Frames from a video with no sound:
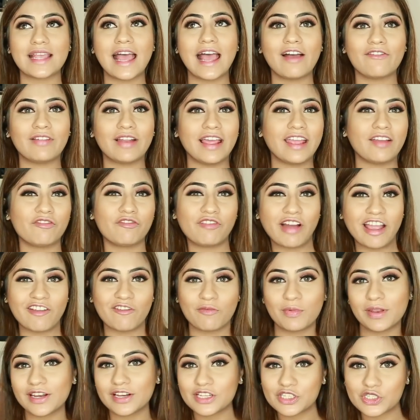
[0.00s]
have like
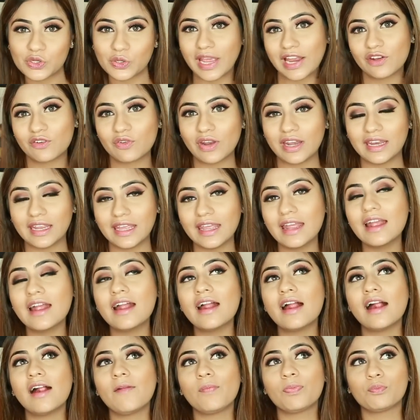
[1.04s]
five minutes to get ready
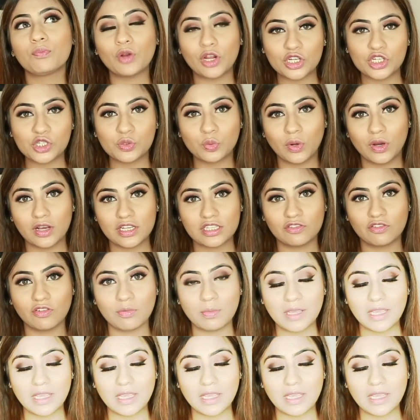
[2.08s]
brush works for